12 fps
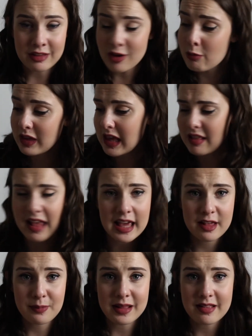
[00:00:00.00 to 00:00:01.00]
I don't think it's that
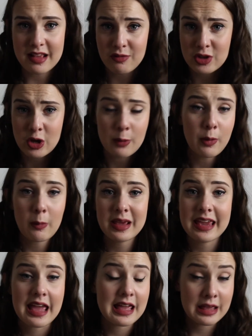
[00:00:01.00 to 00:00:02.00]
expensive, and you could
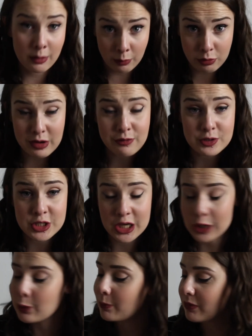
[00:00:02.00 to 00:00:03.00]
probably get it on 3 for
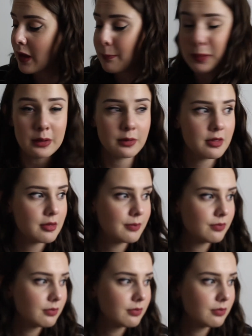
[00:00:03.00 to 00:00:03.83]
2 at Boots.